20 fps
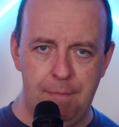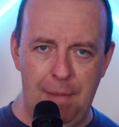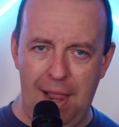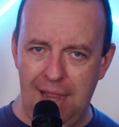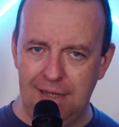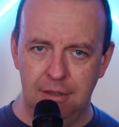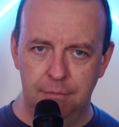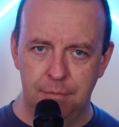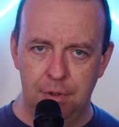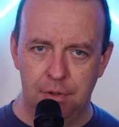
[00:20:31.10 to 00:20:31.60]

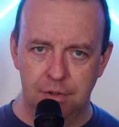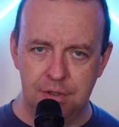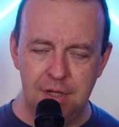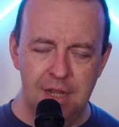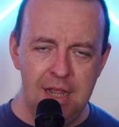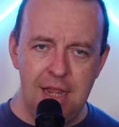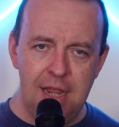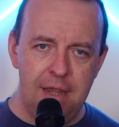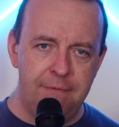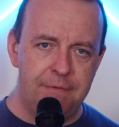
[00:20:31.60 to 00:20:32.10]
pedal board
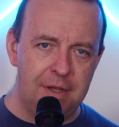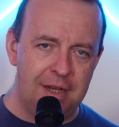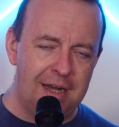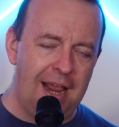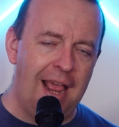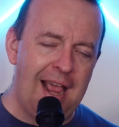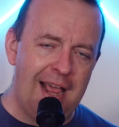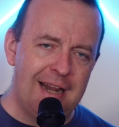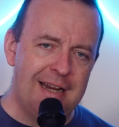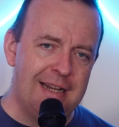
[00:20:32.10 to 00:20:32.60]
if you're going to
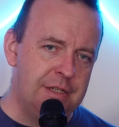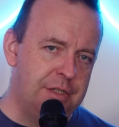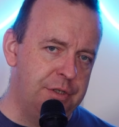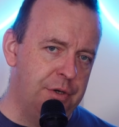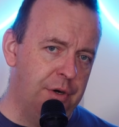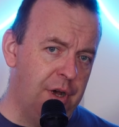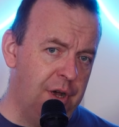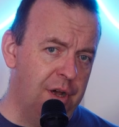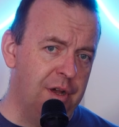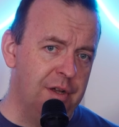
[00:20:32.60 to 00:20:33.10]
add it to
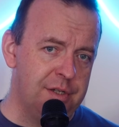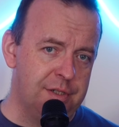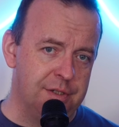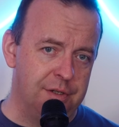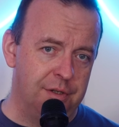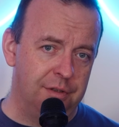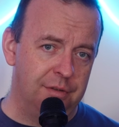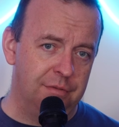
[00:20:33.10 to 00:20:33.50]
your arsenal.